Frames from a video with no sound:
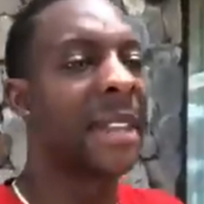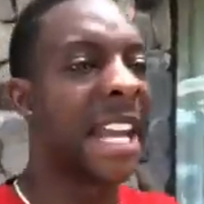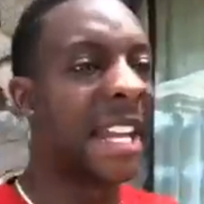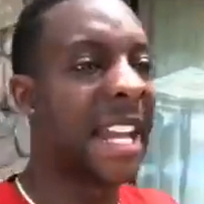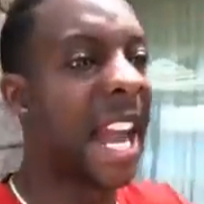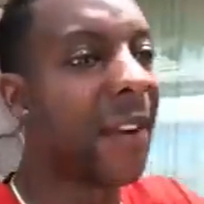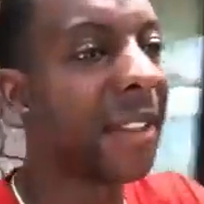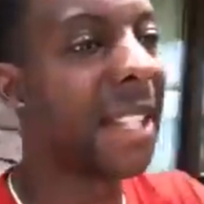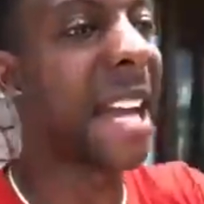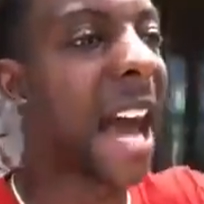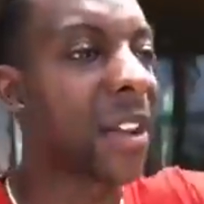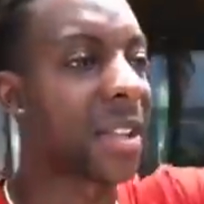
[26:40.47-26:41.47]
and
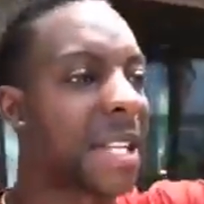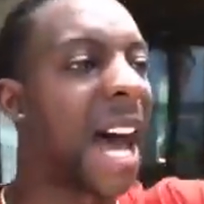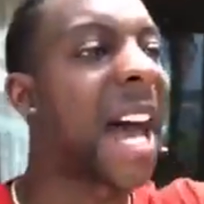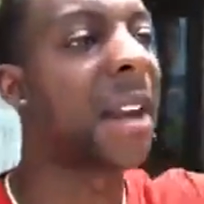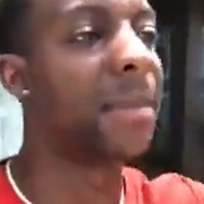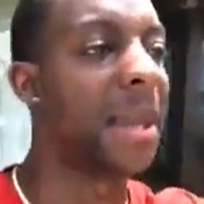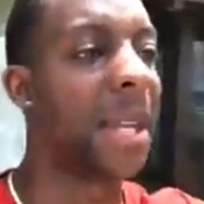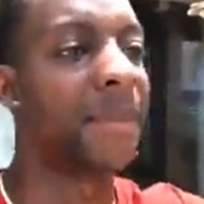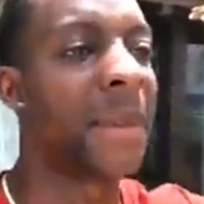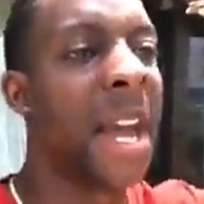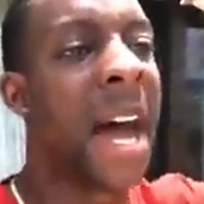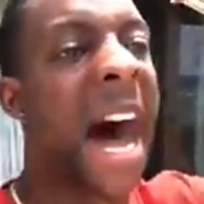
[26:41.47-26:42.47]
everything outside of
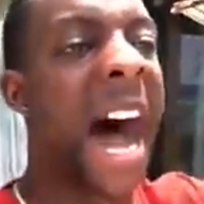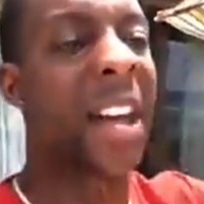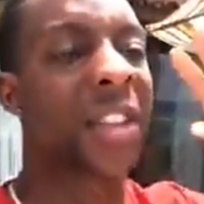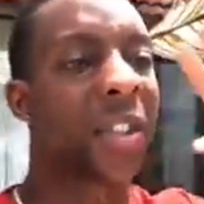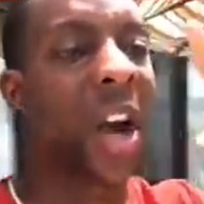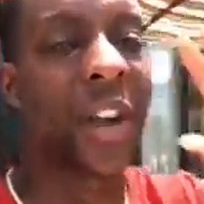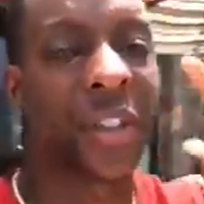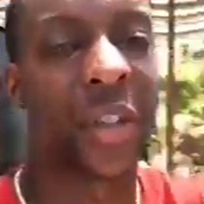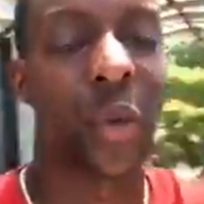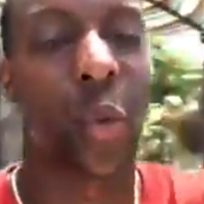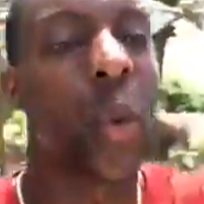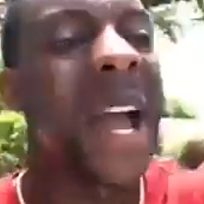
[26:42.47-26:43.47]
me, I start to
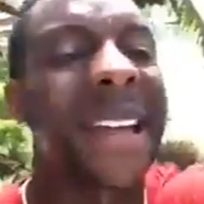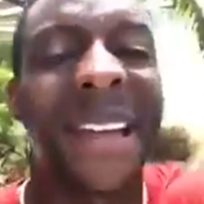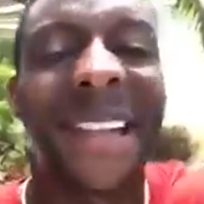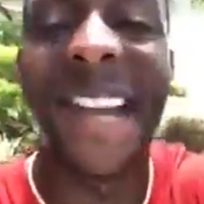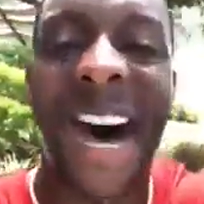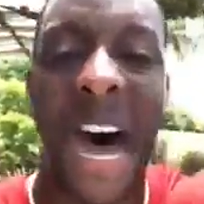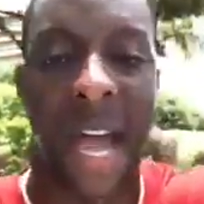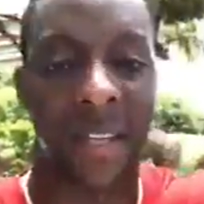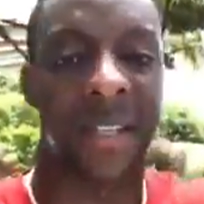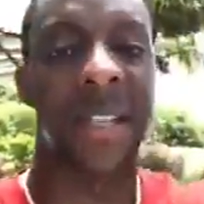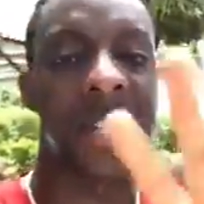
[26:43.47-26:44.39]
recognize.